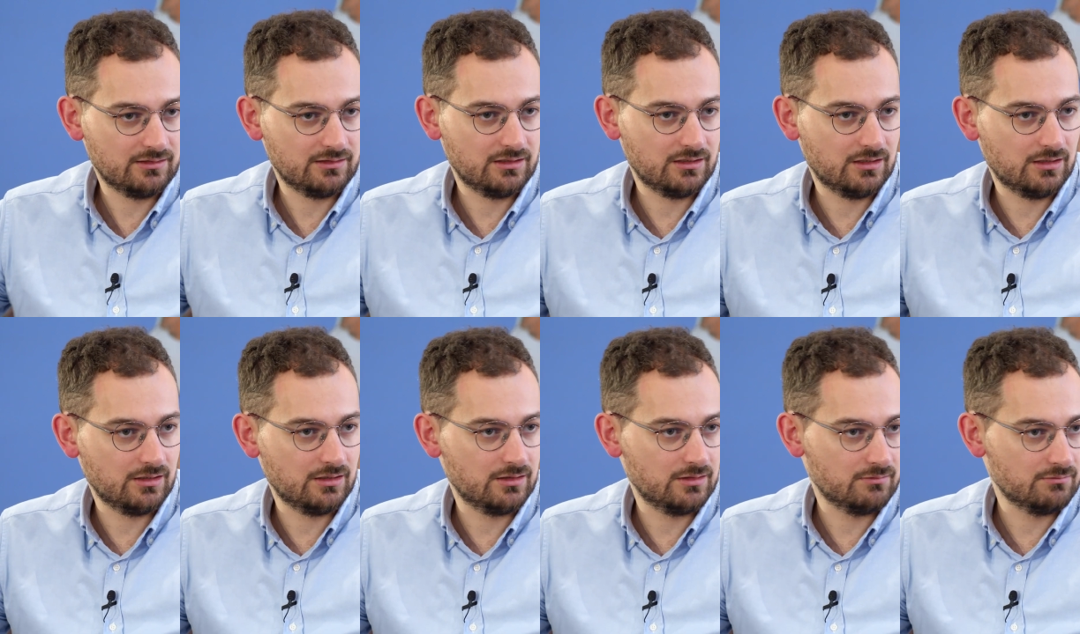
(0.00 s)

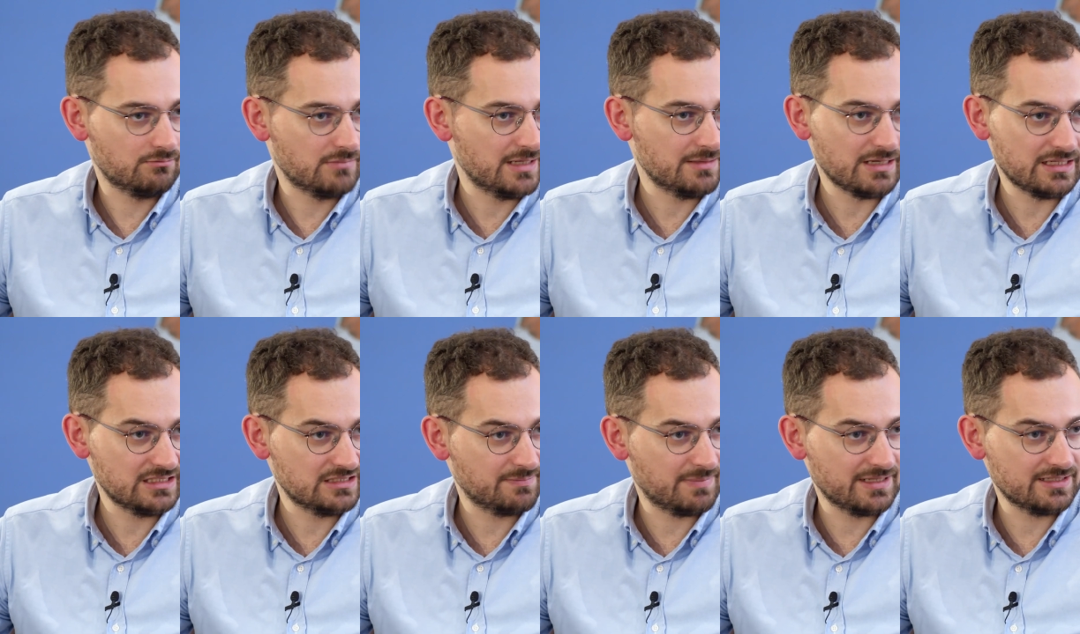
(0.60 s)
Many
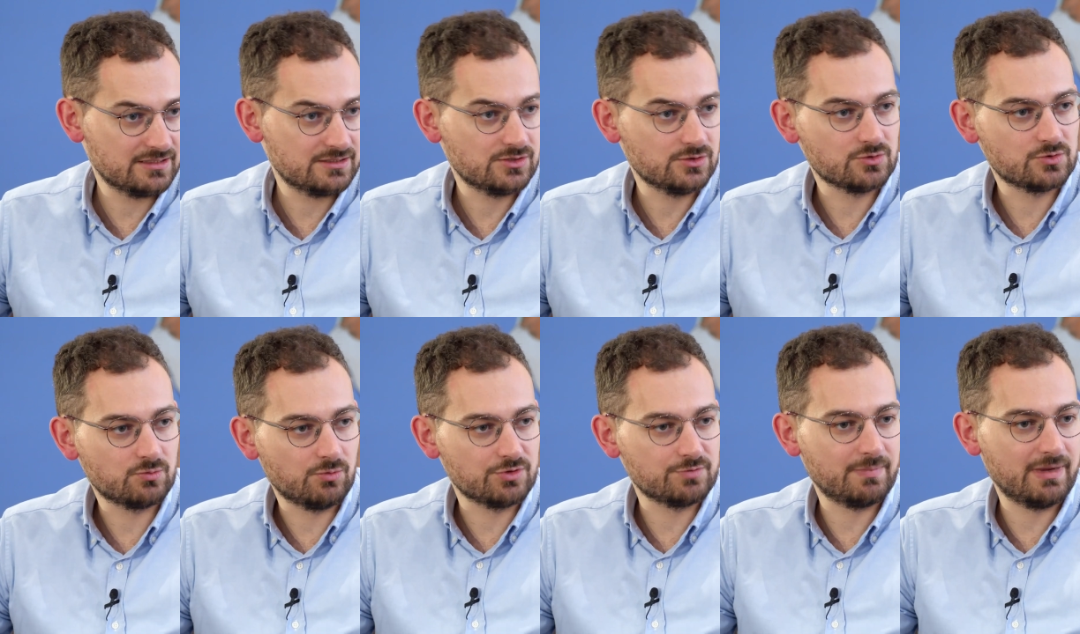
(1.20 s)
independent
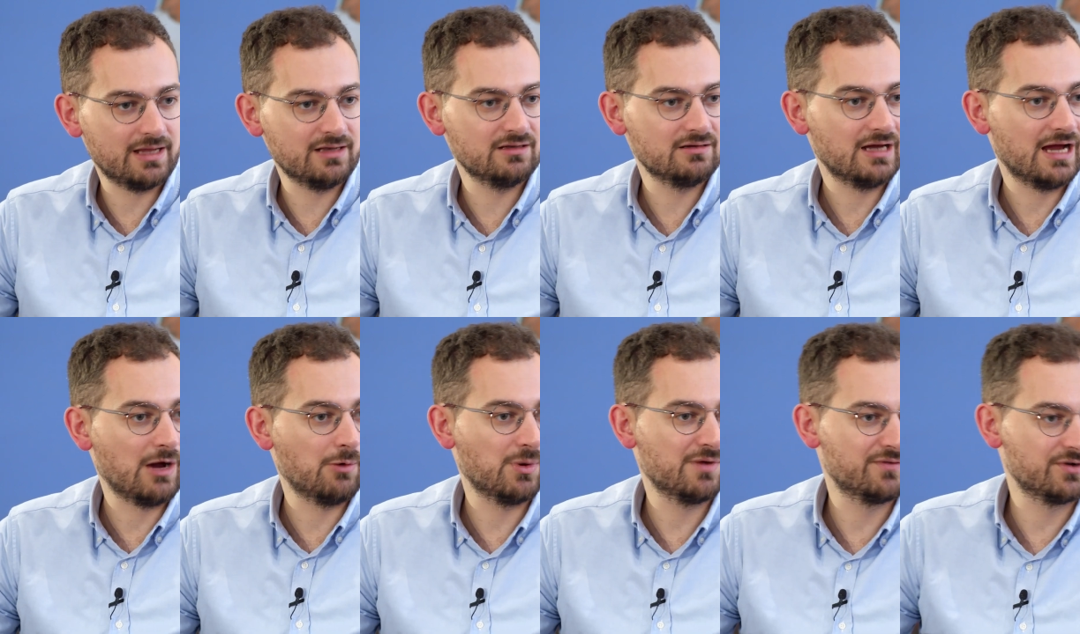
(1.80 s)
news was banned.
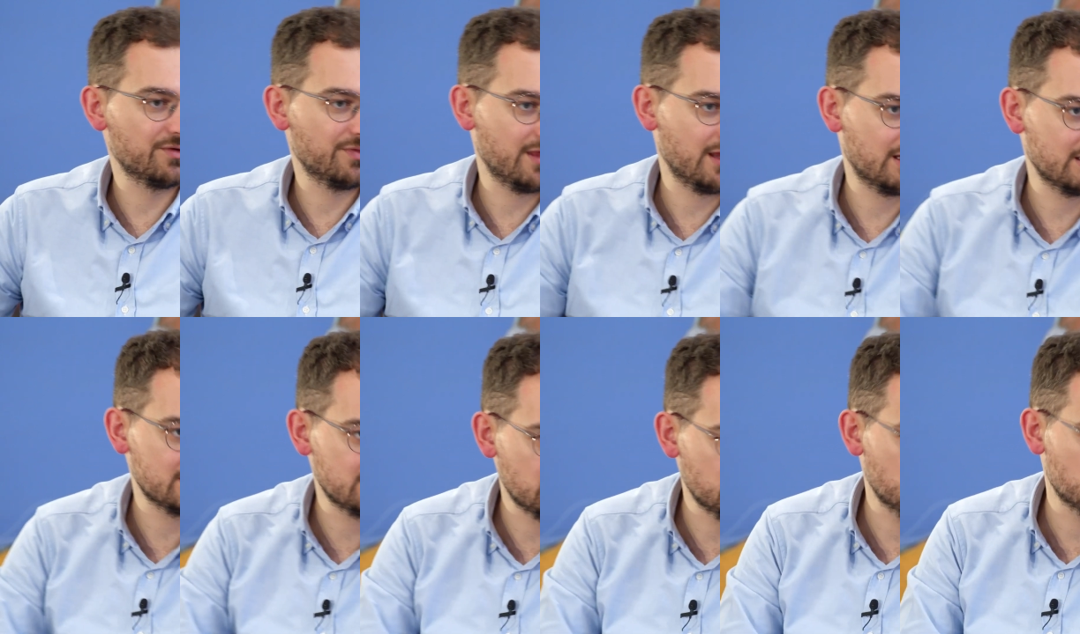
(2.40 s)
However, they
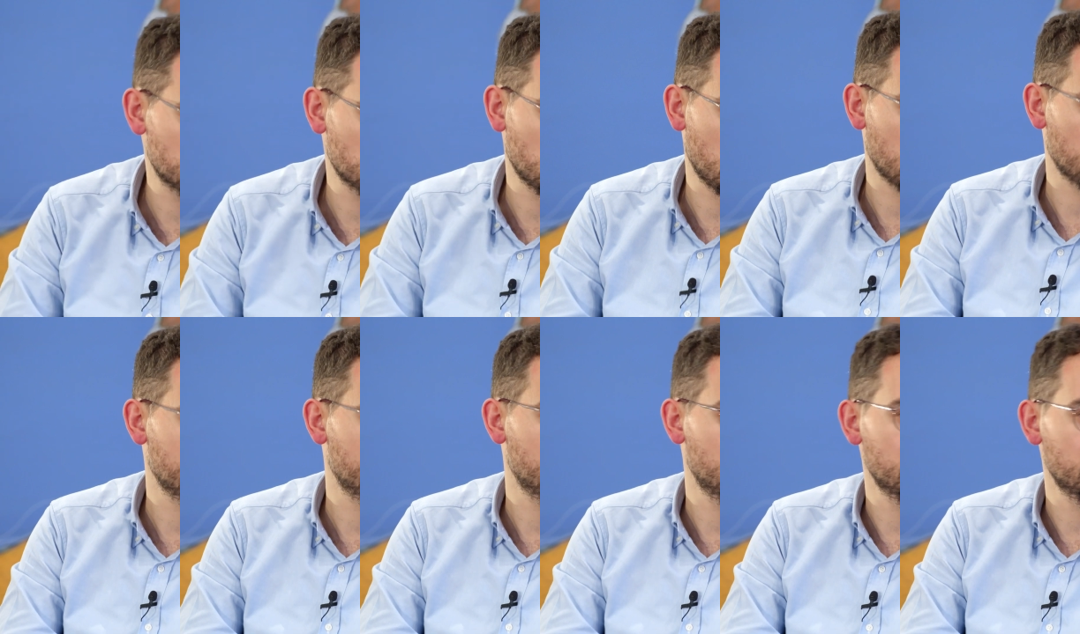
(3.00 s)
continue to work from